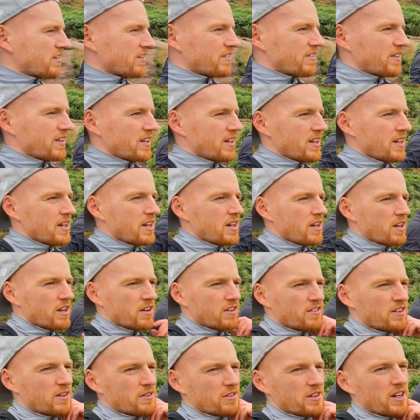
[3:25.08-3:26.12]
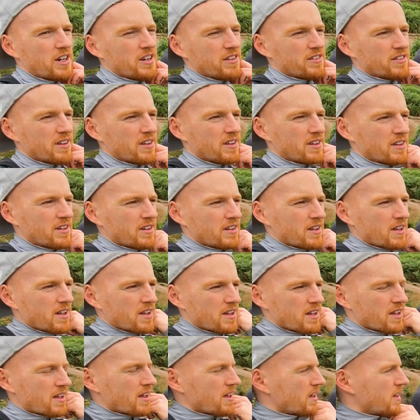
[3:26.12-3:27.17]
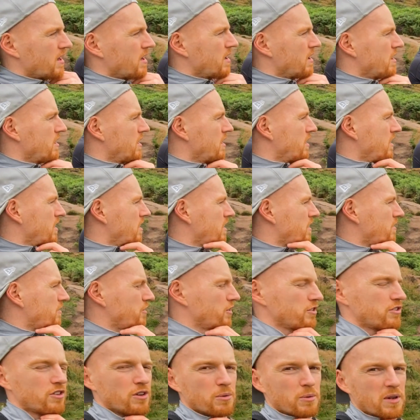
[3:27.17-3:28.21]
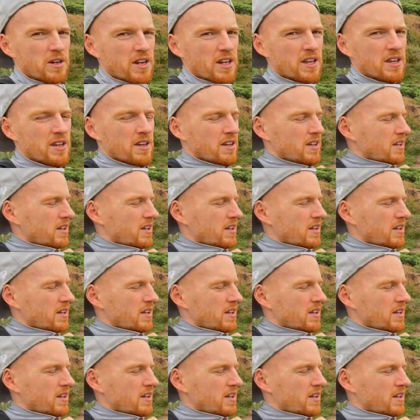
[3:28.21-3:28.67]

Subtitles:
It feels nice. Not too windy.